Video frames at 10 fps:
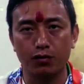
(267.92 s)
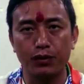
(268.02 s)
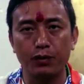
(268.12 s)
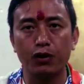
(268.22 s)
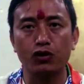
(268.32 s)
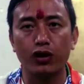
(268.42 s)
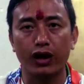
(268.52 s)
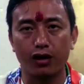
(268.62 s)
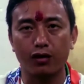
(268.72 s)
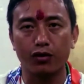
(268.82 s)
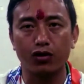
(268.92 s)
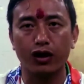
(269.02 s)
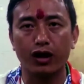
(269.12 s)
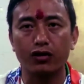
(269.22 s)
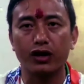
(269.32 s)
people to
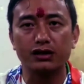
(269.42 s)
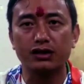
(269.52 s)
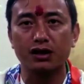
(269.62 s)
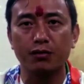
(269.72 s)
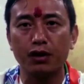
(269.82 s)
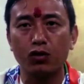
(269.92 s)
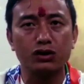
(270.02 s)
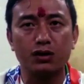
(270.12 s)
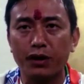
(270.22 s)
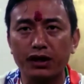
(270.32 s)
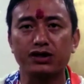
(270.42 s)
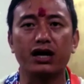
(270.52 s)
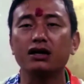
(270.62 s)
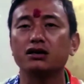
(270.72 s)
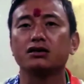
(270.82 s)
recognize the symbol was a big
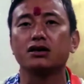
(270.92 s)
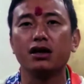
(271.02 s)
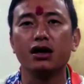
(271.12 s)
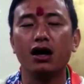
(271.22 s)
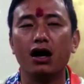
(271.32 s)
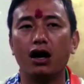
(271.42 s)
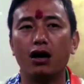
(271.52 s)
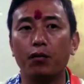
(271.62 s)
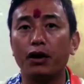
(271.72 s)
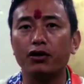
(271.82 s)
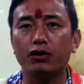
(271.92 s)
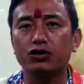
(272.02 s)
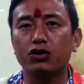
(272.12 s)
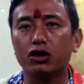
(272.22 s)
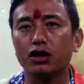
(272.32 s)
challenge, but it was
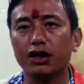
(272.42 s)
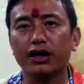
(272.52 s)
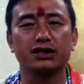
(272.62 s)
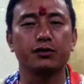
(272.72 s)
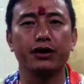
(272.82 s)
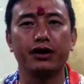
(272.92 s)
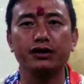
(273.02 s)
a good learning experience.